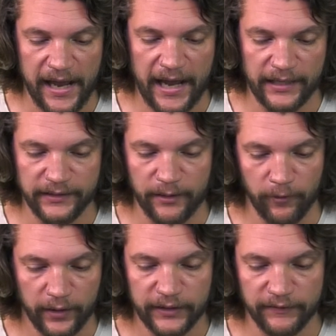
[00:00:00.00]
add
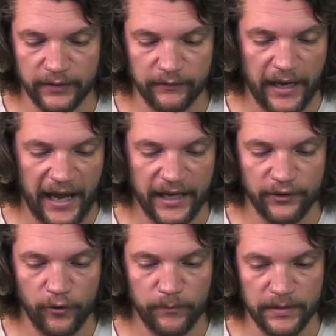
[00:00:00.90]
network and then
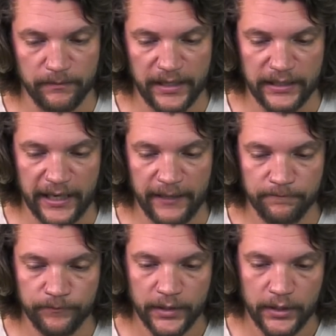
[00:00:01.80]
add OP mainnet.
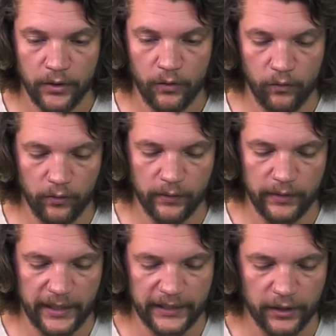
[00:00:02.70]

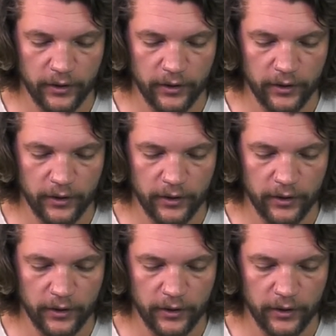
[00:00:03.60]
Or I could